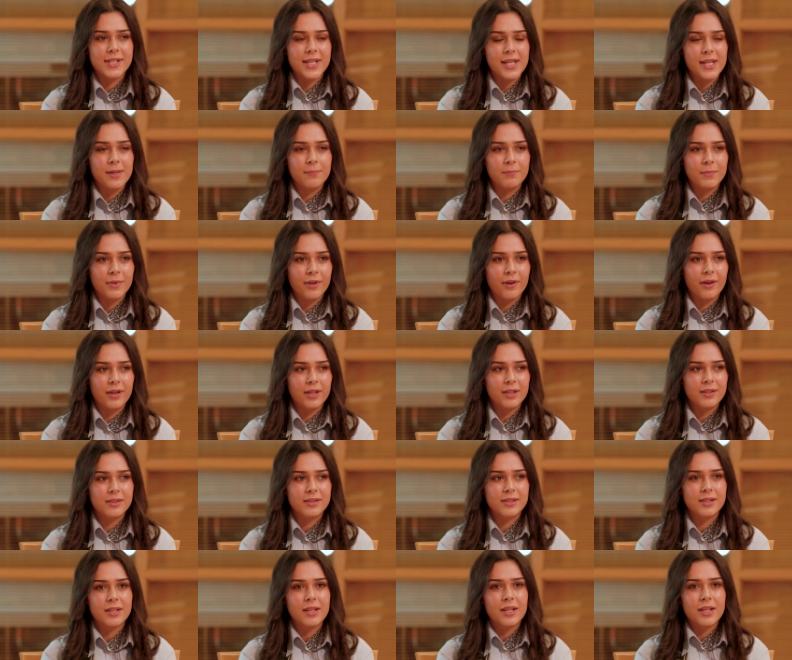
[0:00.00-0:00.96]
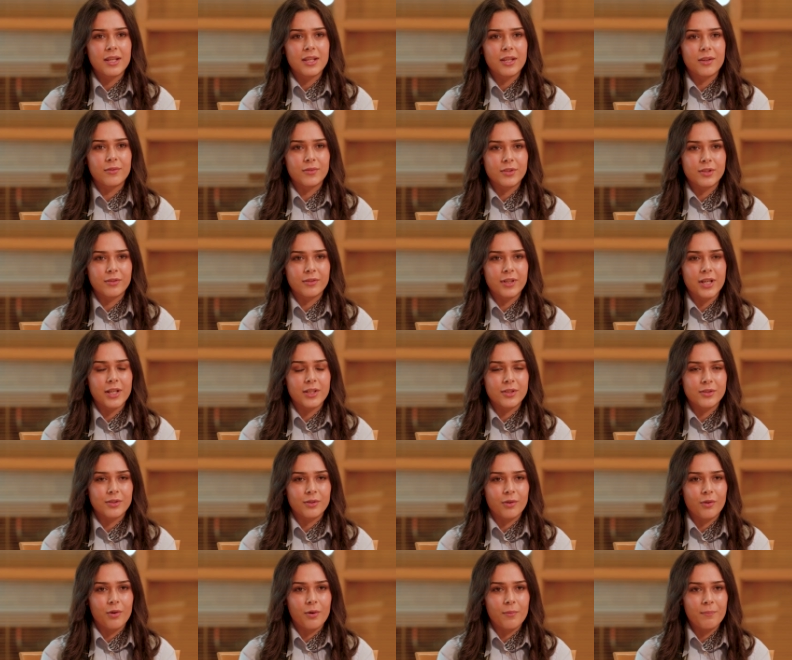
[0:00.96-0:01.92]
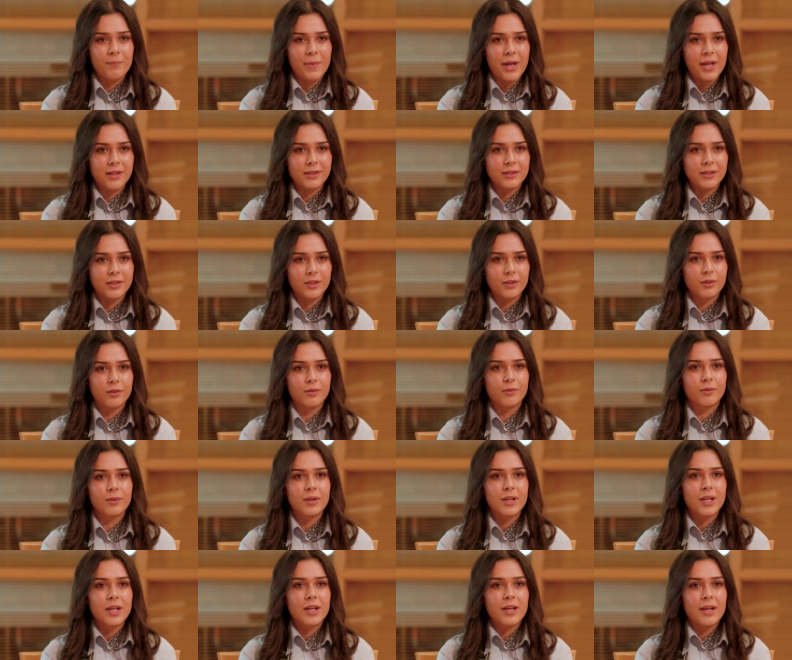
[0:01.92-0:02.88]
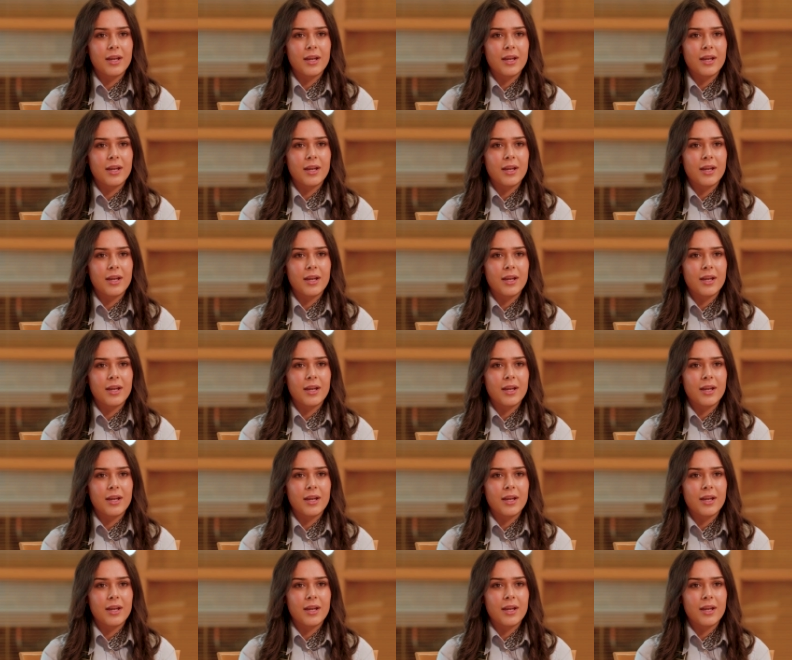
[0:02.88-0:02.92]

team night, you have to create your own menu